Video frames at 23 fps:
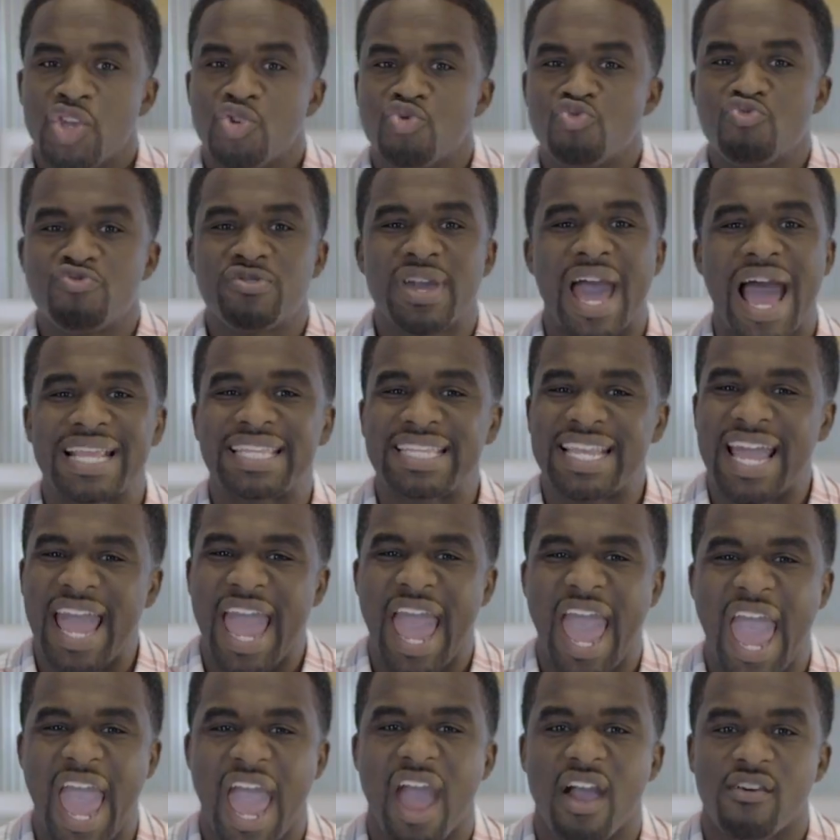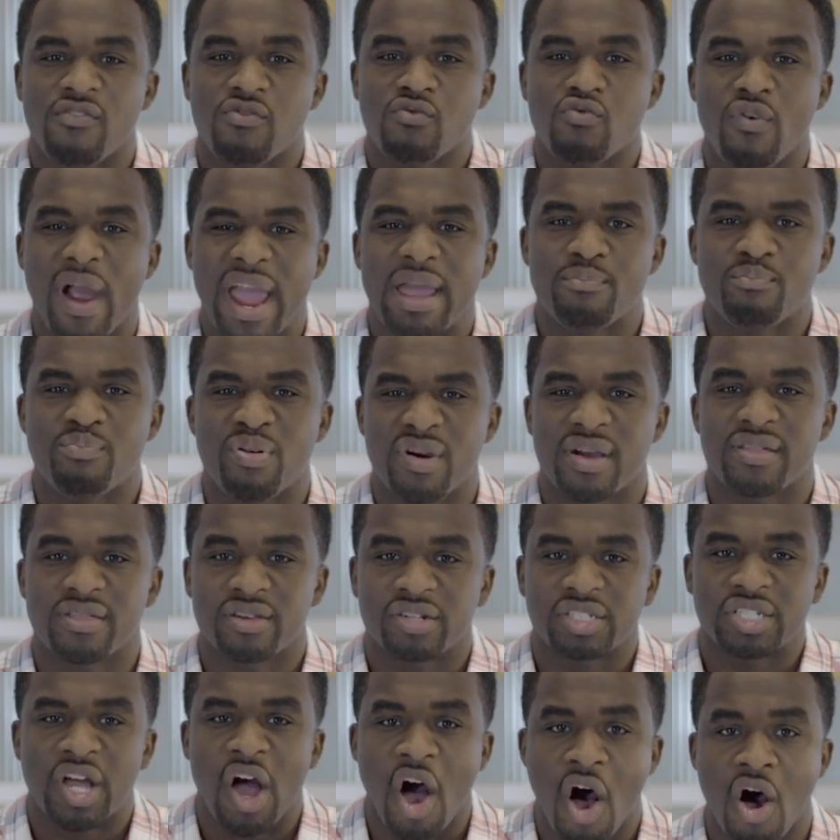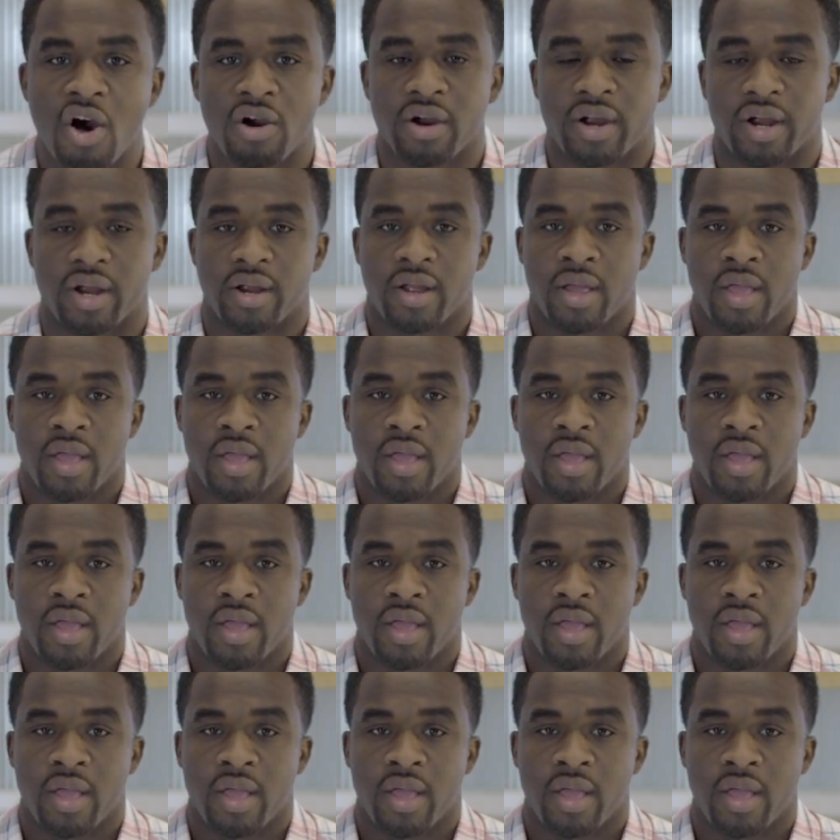You got to have Wright brothers hunger.